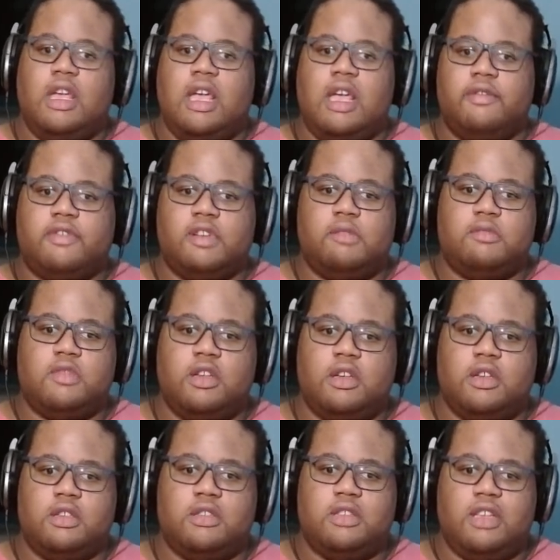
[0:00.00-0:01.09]
and from
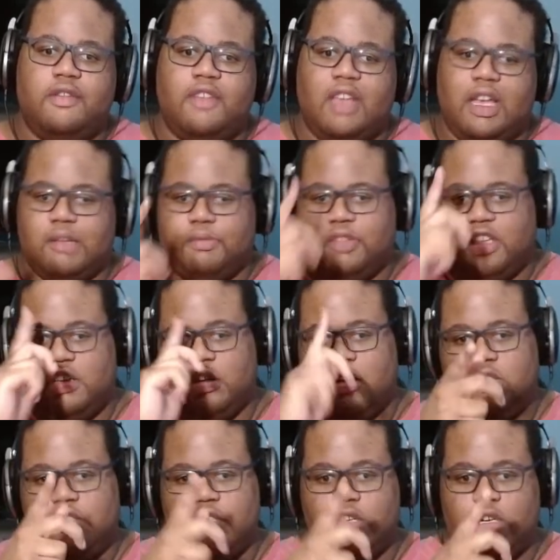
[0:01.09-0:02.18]
the TV I can play
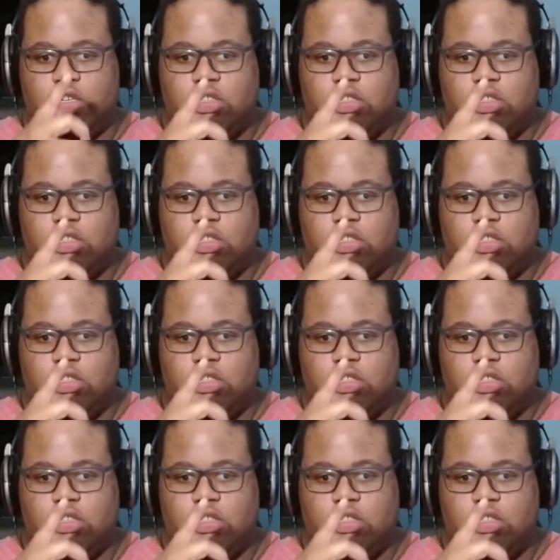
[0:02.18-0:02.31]
on